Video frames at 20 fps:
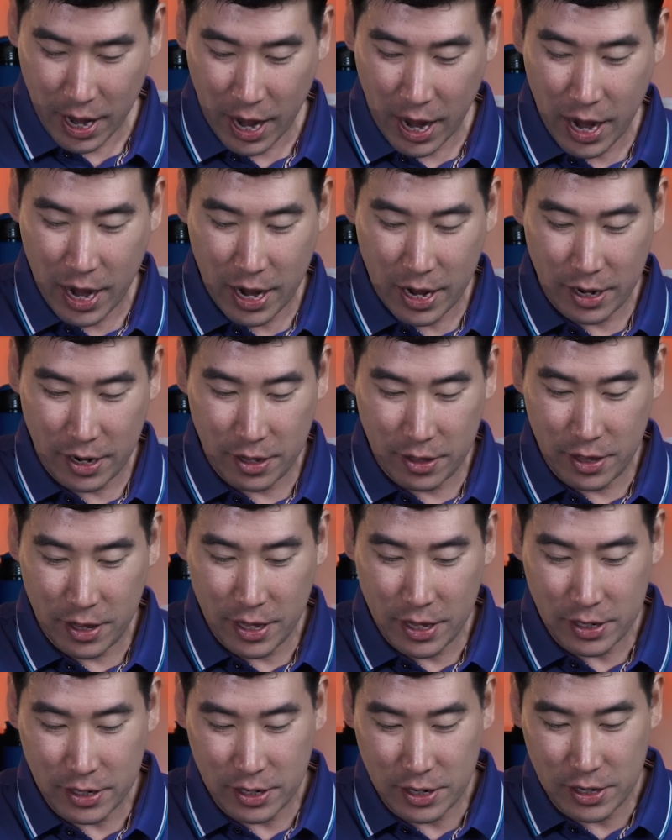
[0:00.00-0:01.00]
And
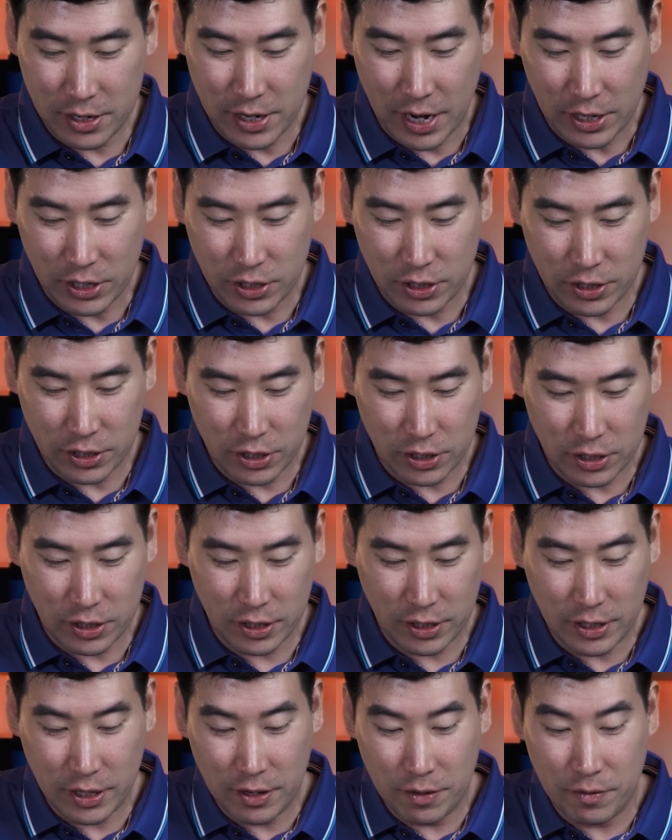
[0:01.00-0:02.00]
this is actually just
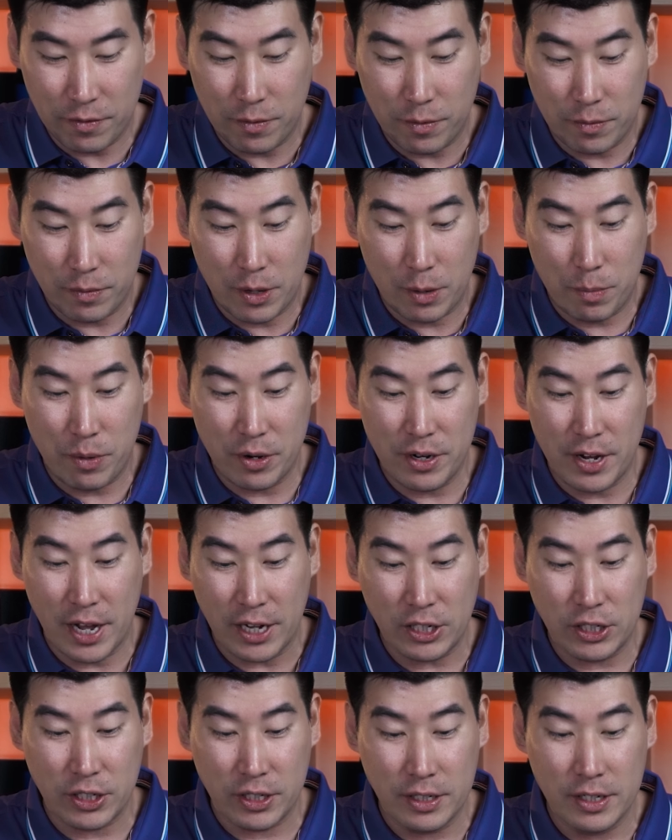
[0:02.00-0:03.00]
to give the
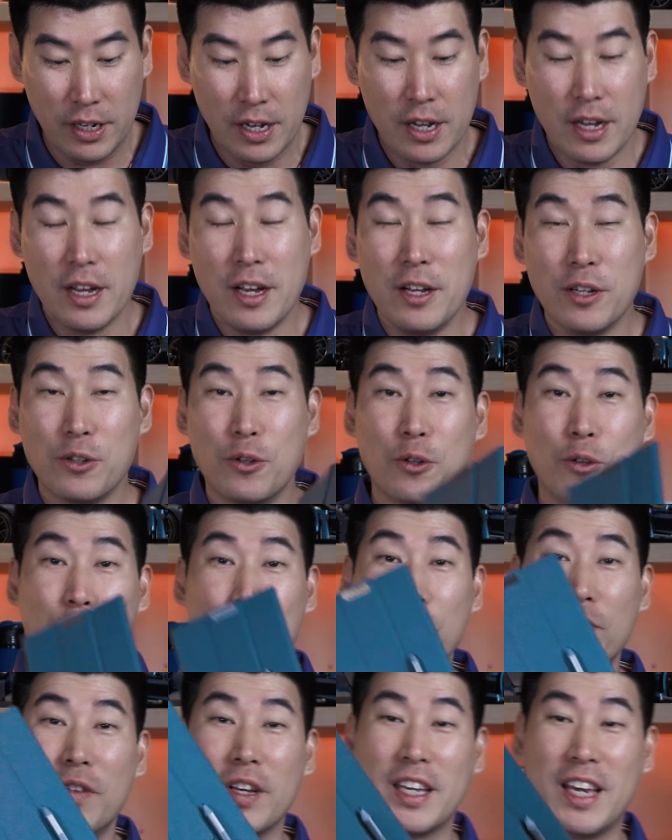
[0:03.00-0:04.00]
protection
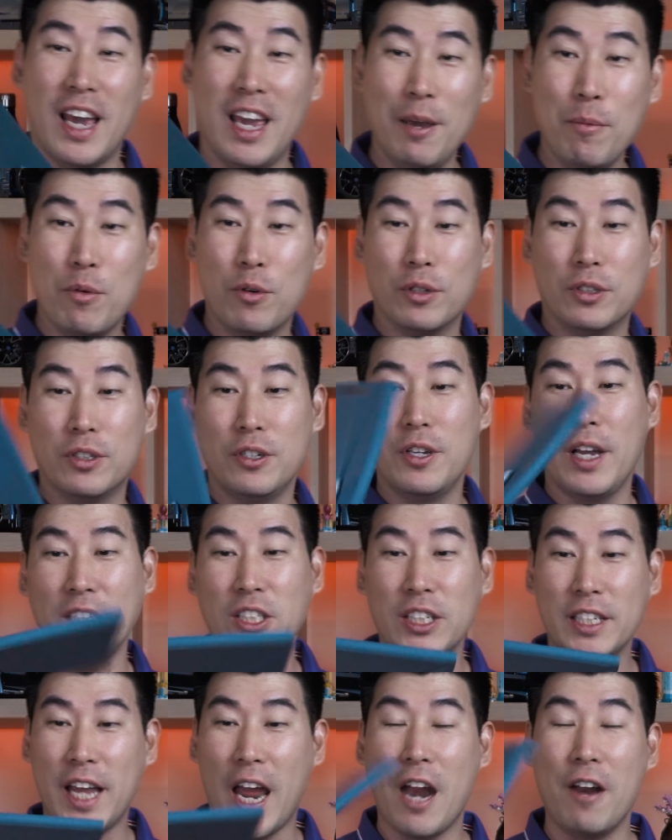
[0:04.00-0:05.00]
to the keyboard. So you
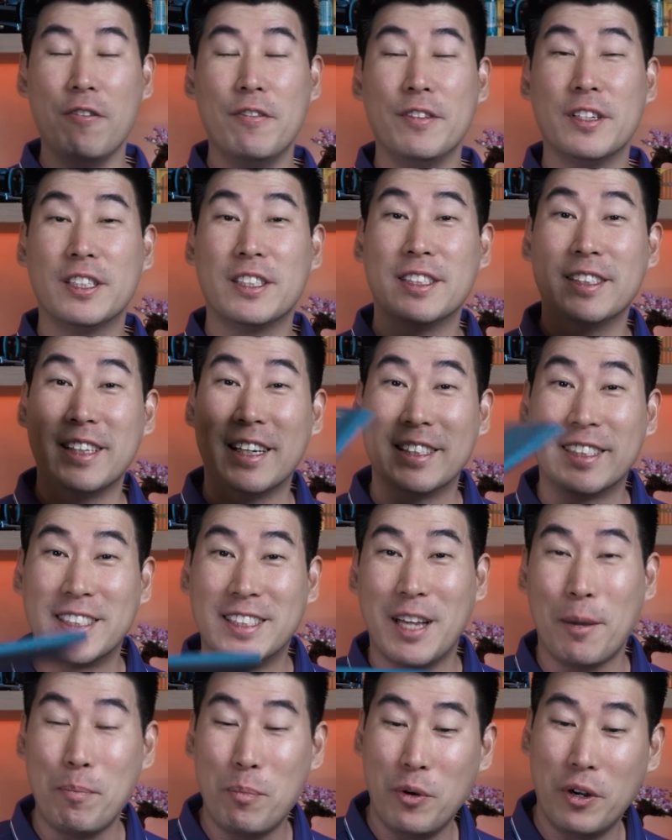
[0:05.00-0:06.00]
actually carry this
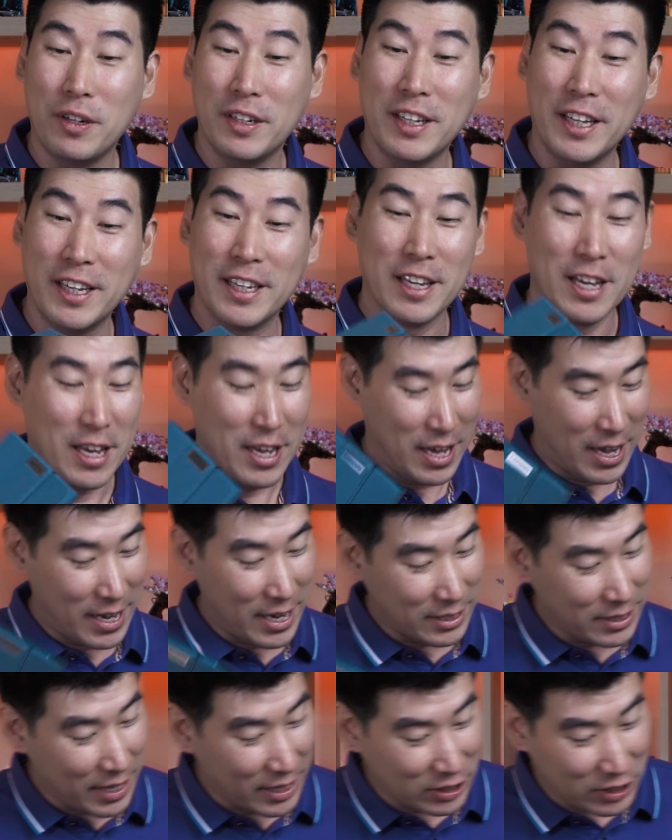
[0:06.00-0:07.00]
separately. It
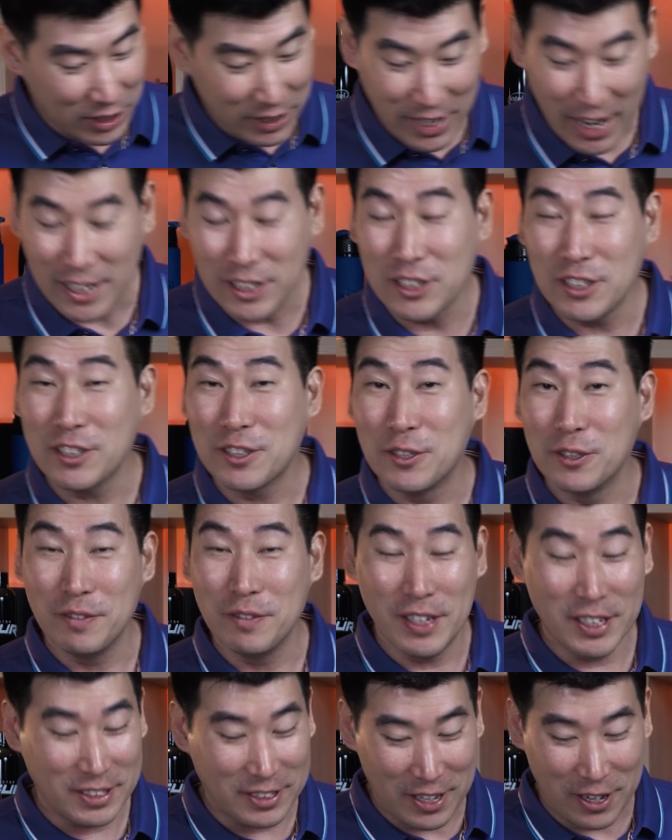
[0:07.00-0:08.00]
doesn't actually attach this
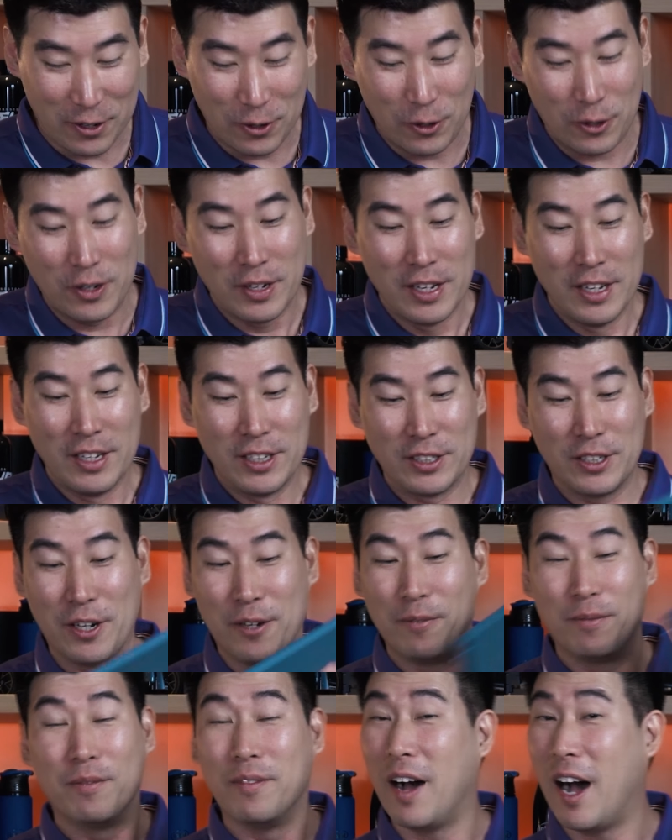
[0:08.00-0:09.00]
this at all.
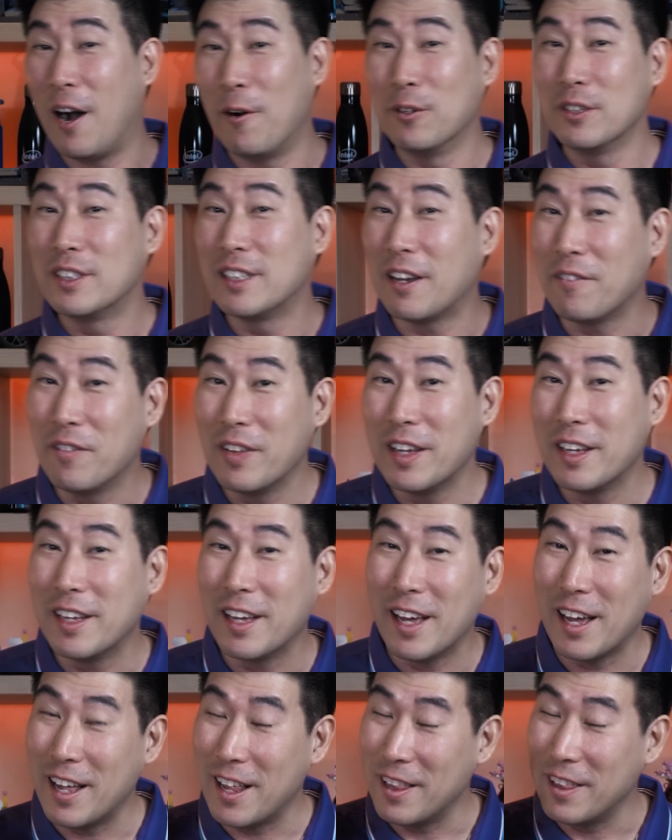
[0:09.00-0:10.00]
So I was
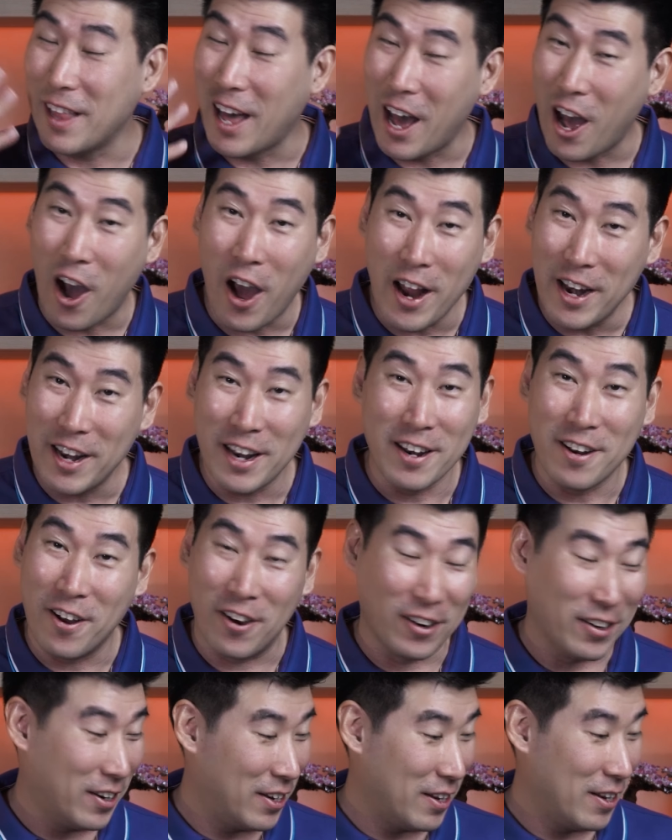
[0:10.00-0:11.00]
something that I did
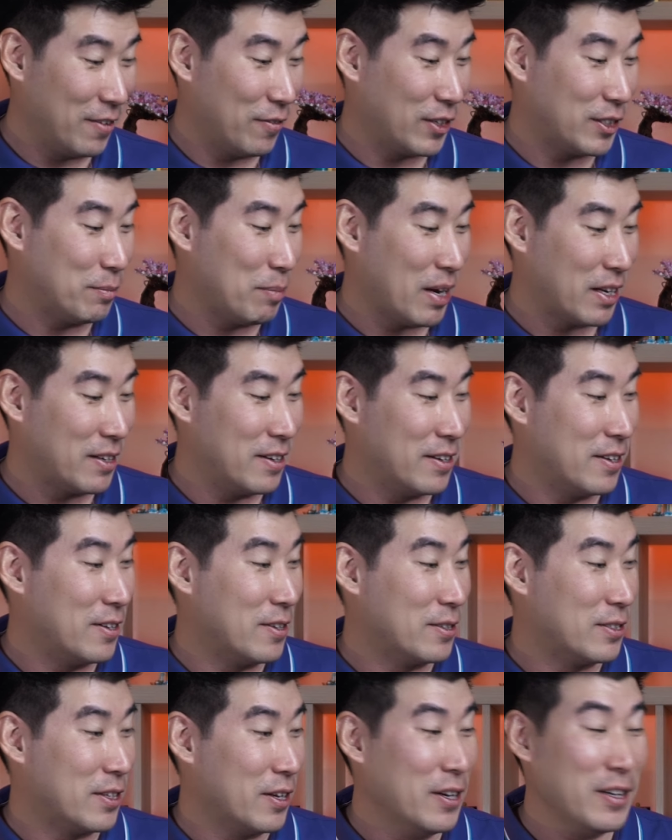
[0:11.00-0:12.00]
not expected
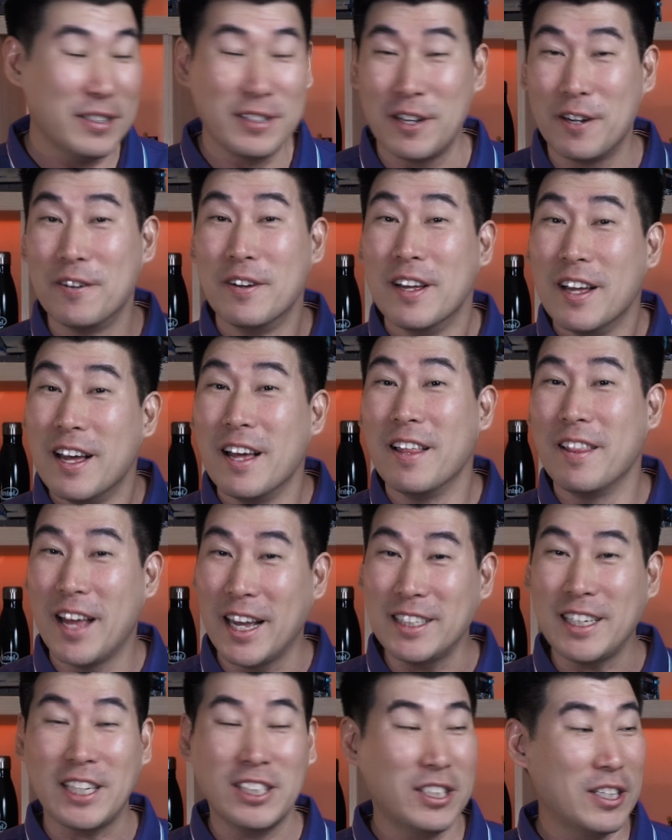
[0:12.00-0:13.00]
to see. So
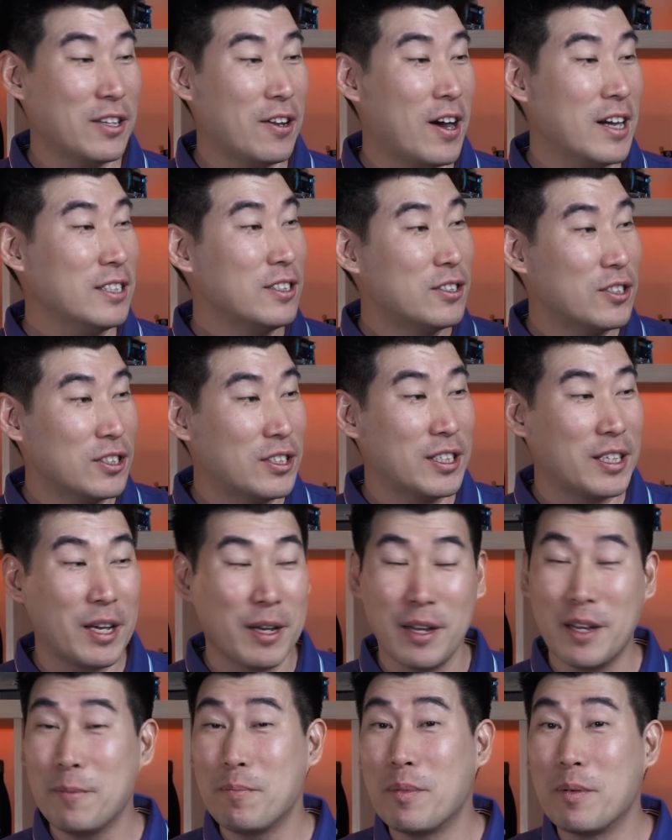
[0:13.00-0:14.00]
that's actually nice, just to
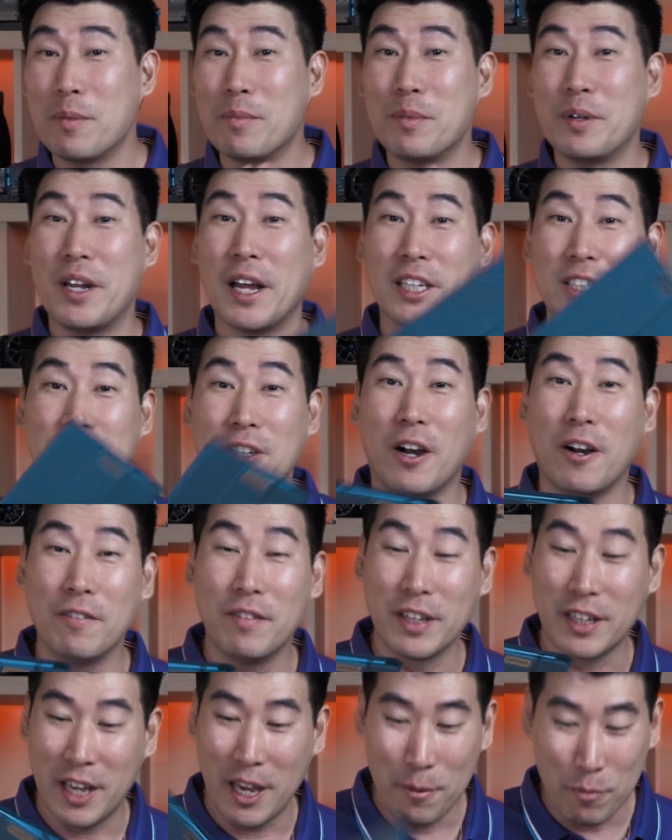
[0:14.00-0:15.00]
keep protection
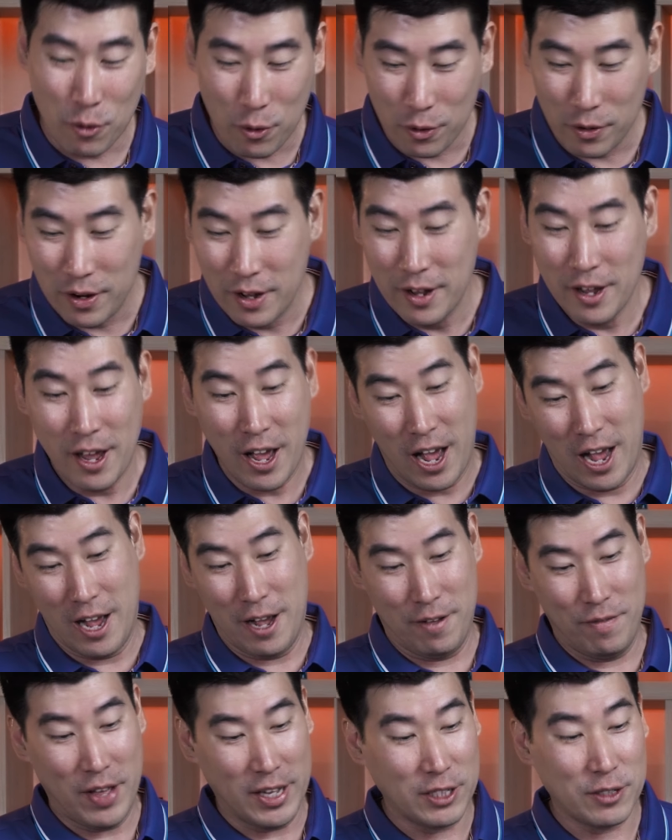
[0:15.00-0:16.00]
of the keyboard.
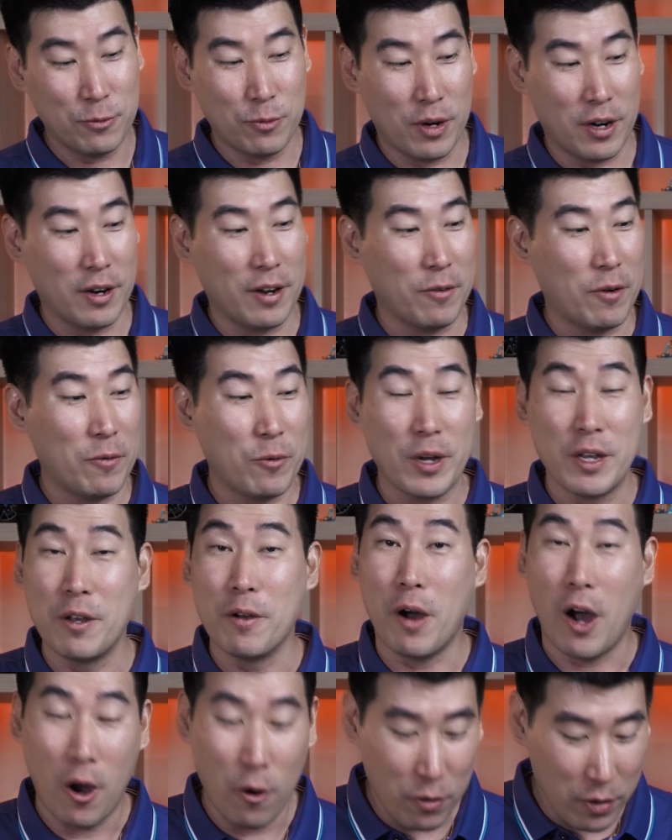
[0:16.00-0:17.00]
That's one where
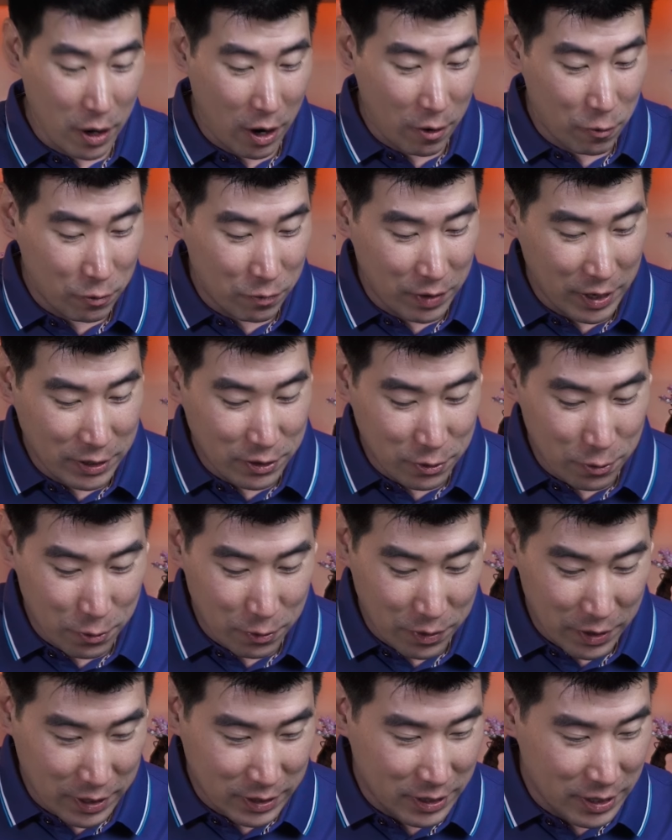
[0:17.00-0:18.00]
you hold these
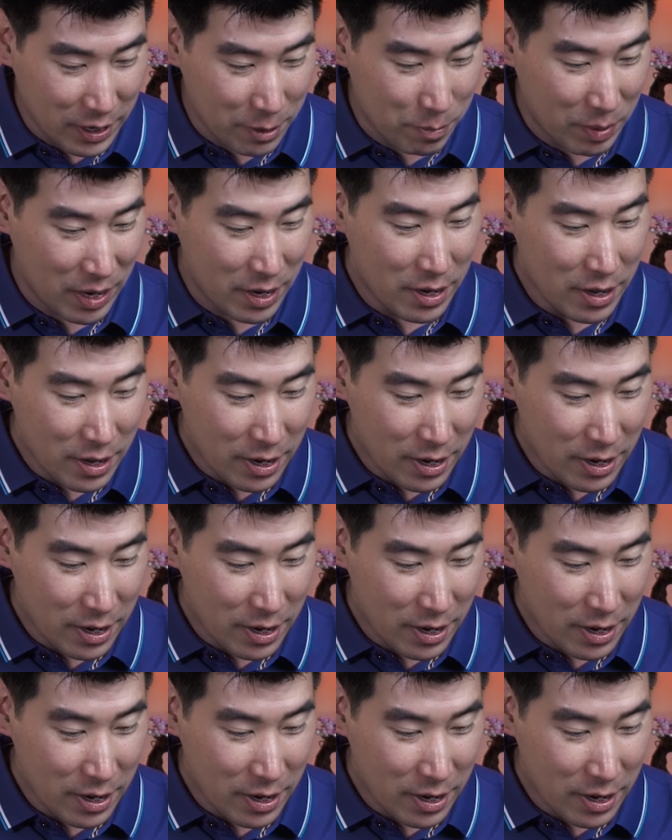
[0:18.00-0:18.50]
two things here, but